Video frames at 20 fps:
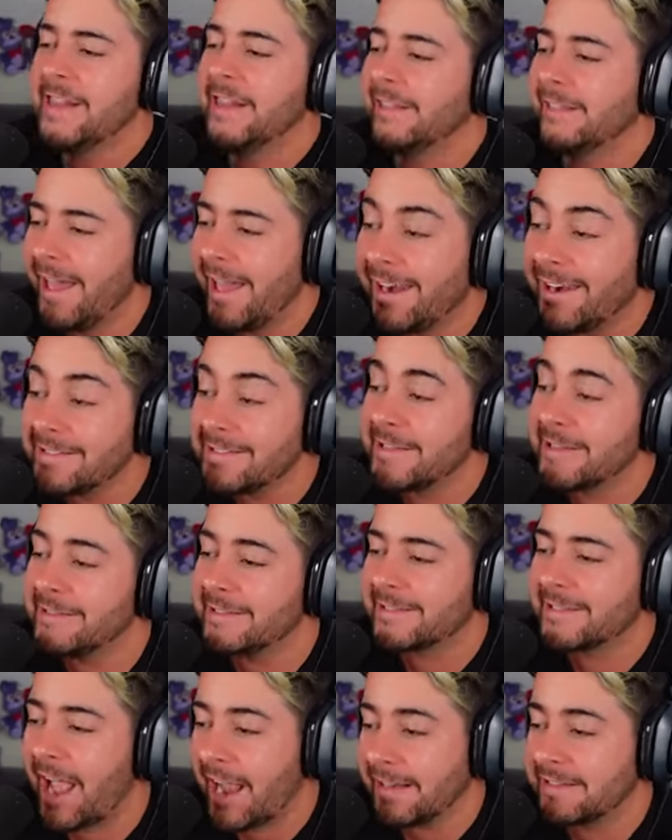Let us
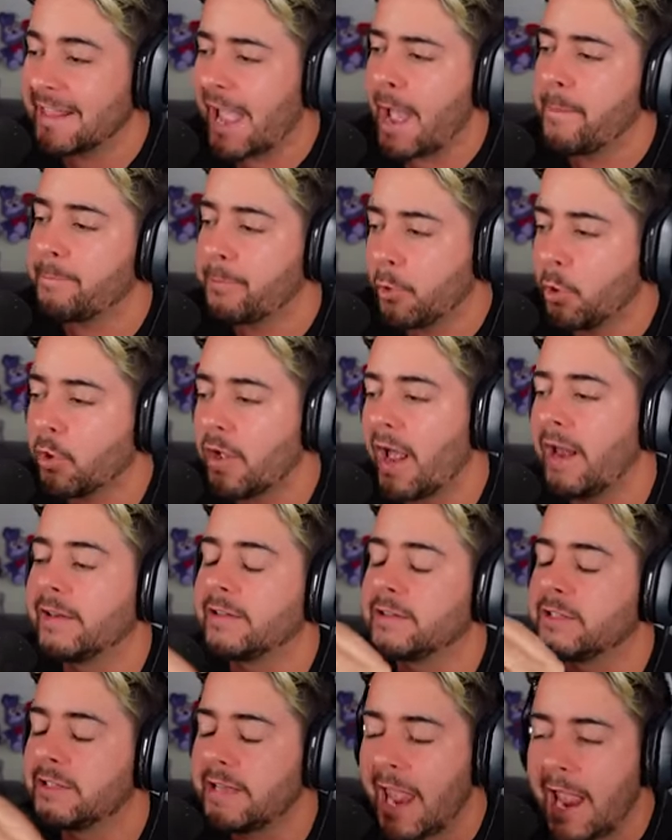inside that book
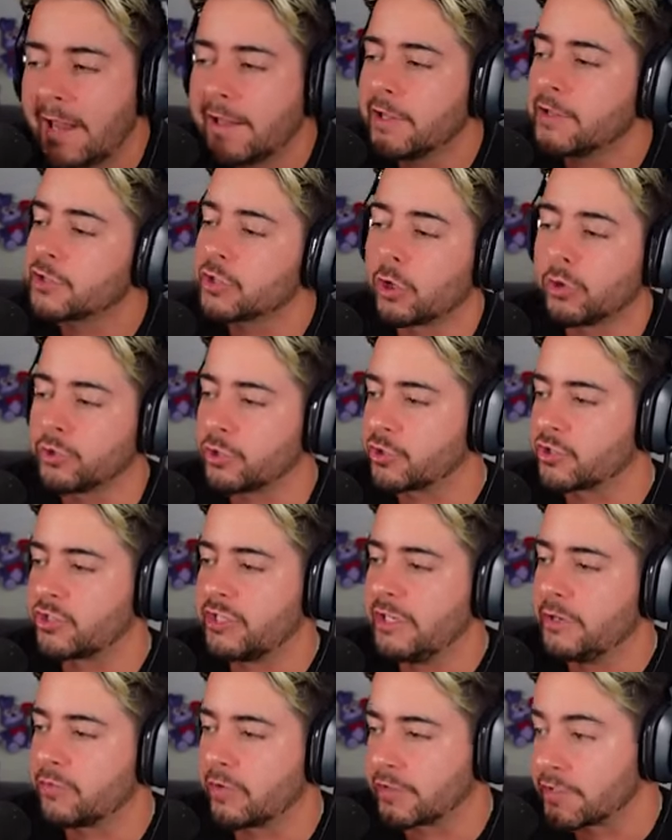and tell us all your
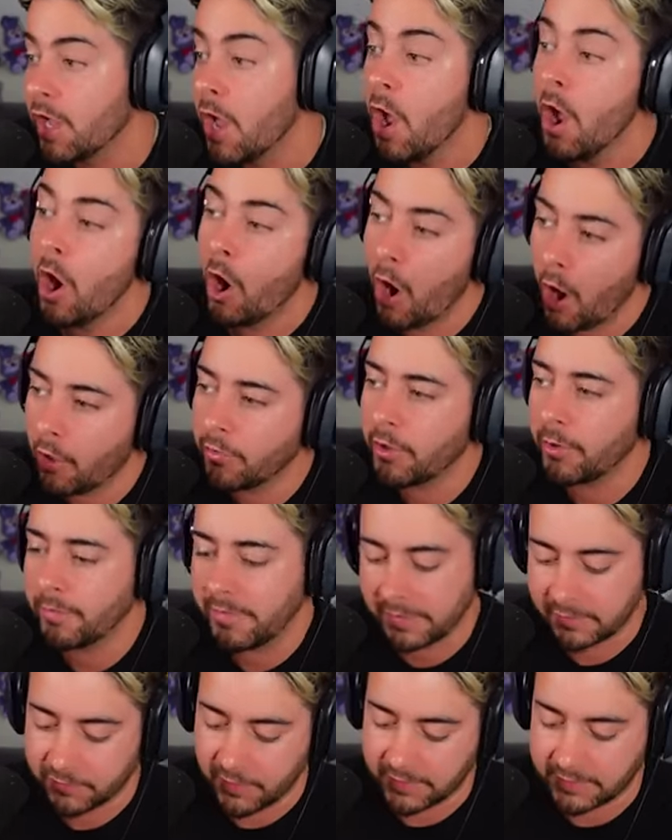secrets. Although,
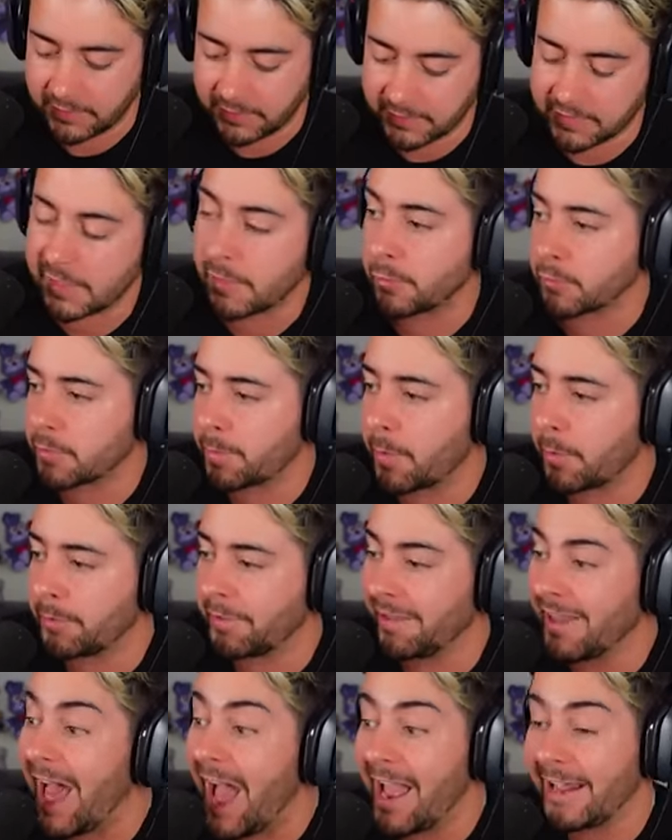let's face it, the secrets are
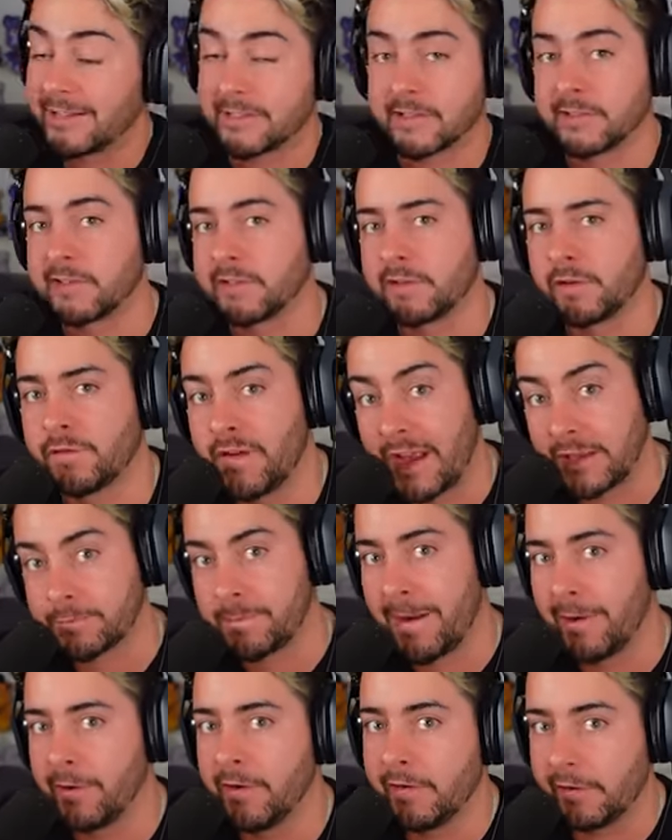probably lies because it's the
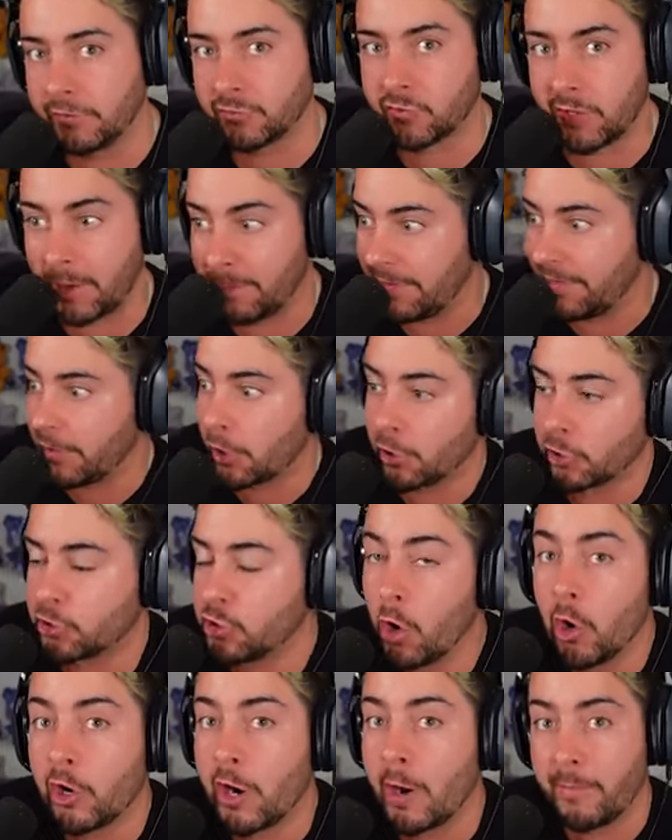Fazbear industry. I mean, they're going to
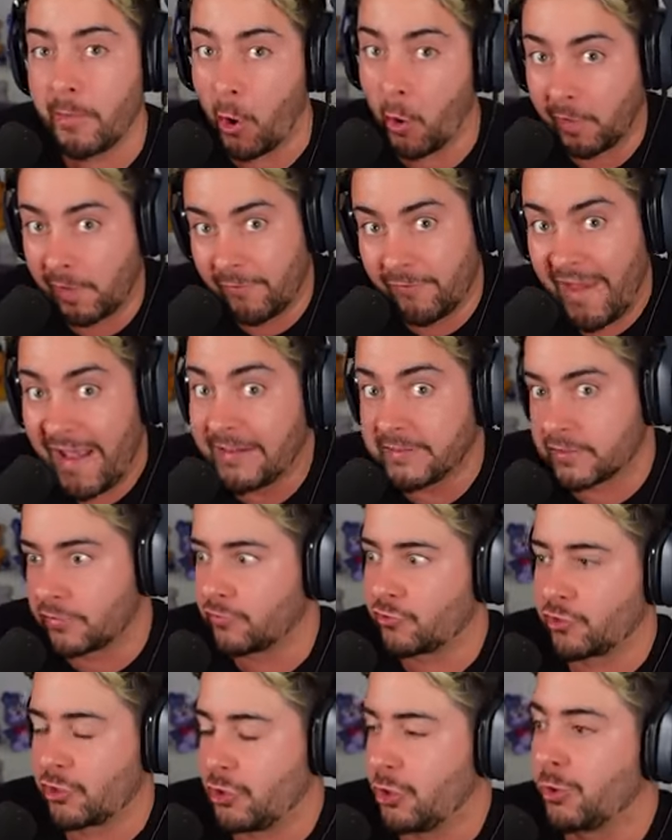chalk up the whole events
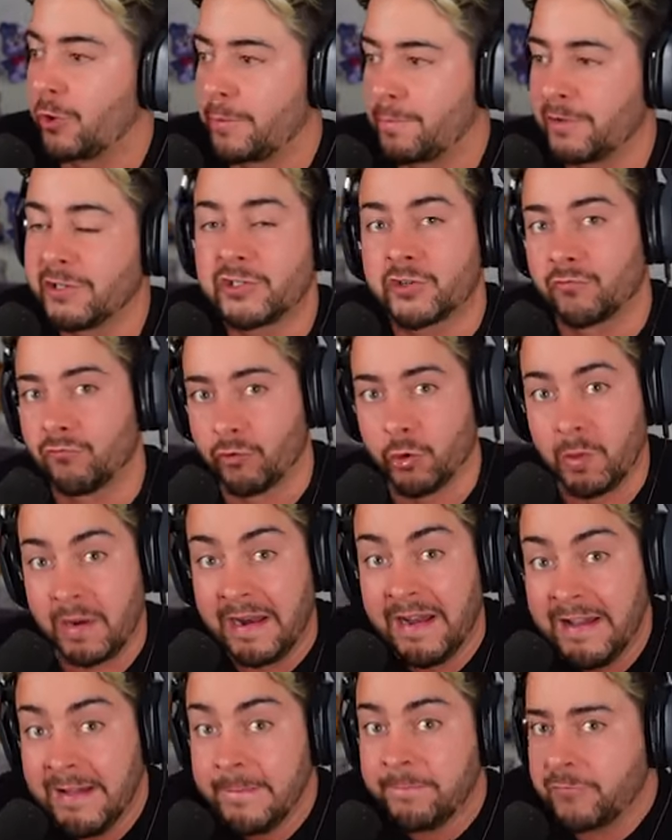of Security Breach and Ruin
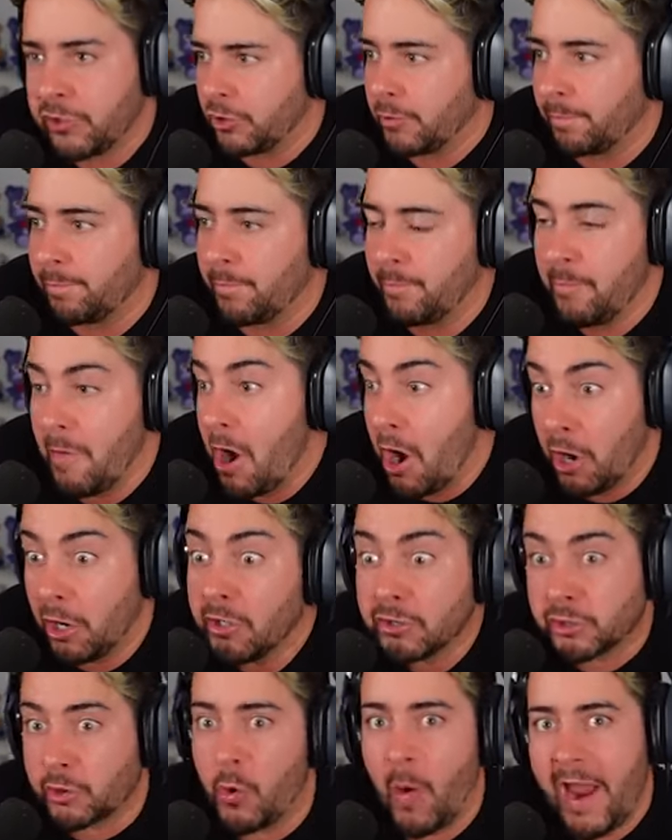to the
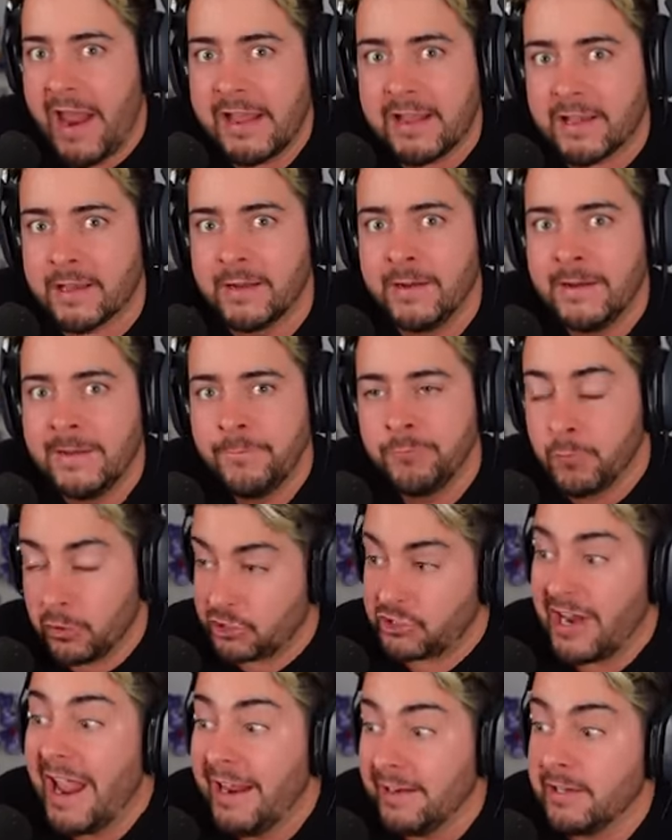earthquake,
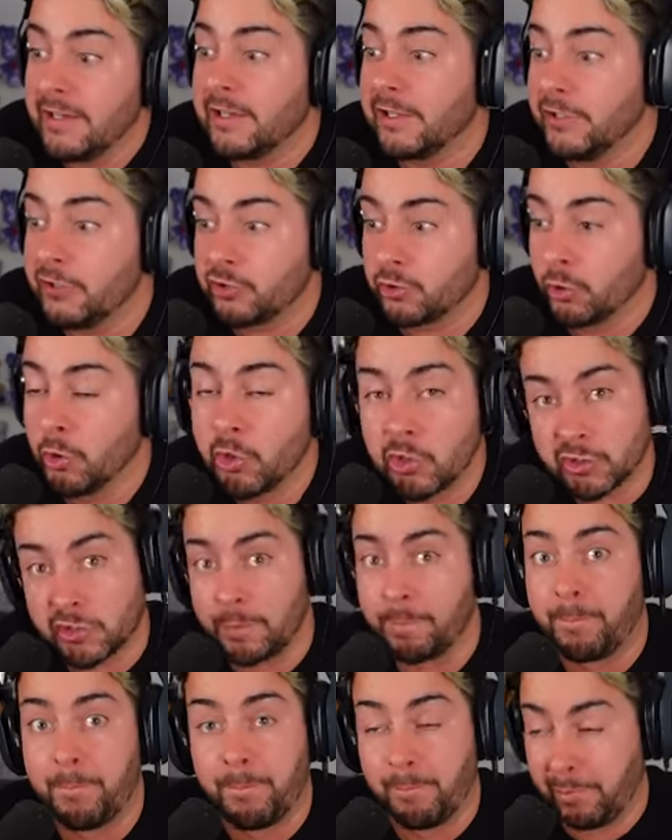which technically is true because the
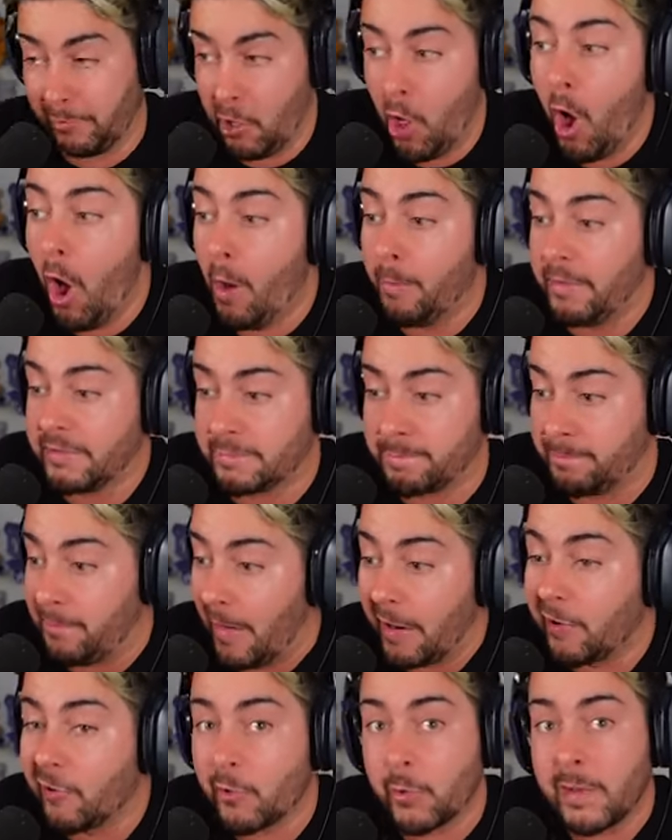blob is
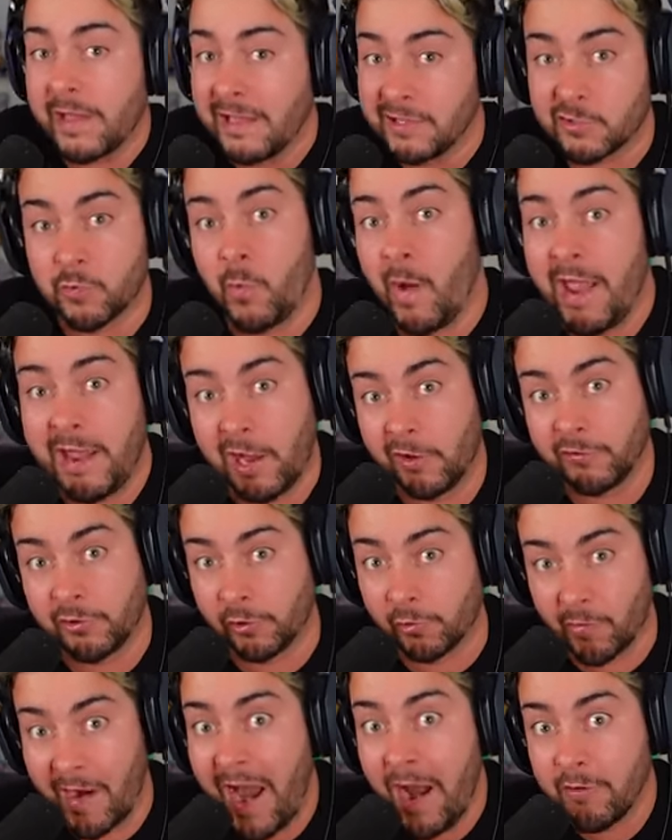burrowing its way
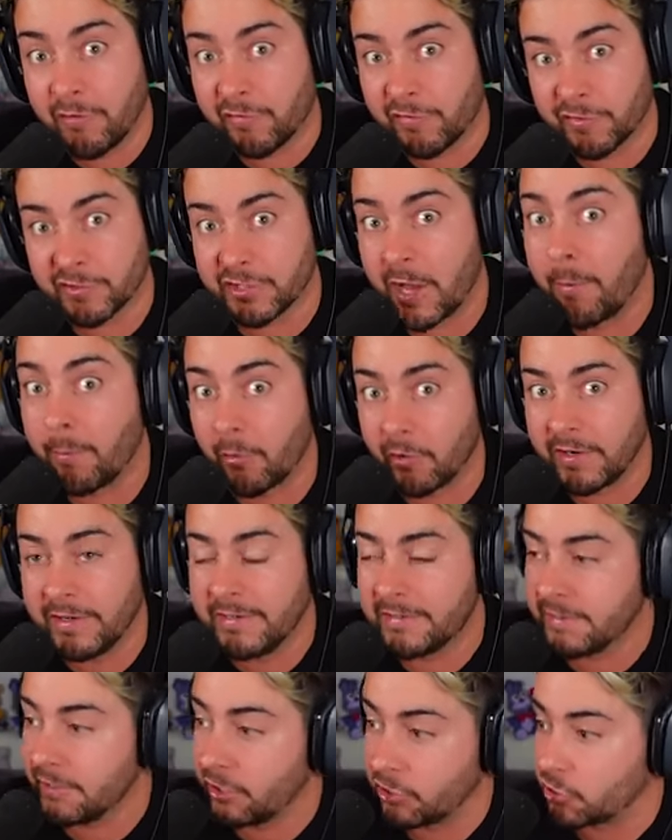underground for some
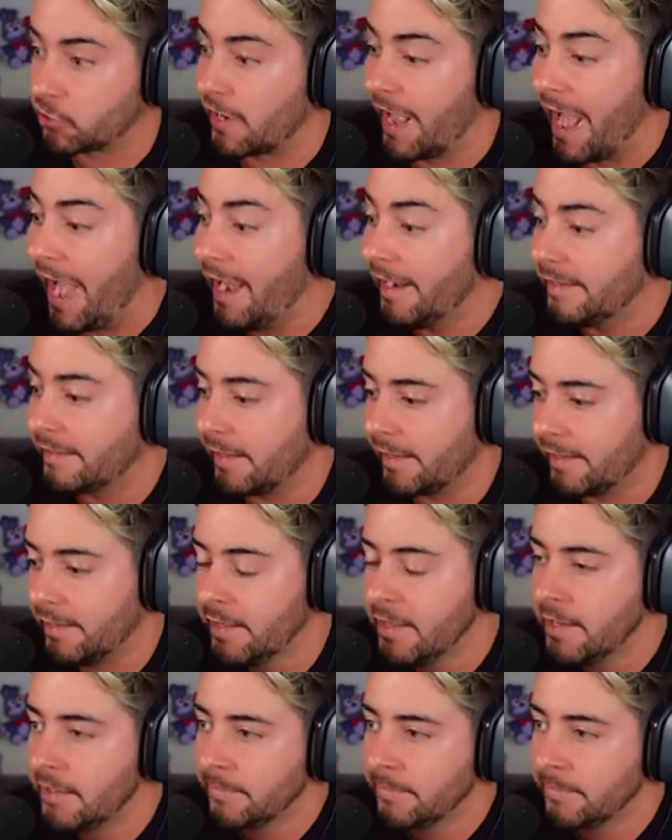reason and just hiding.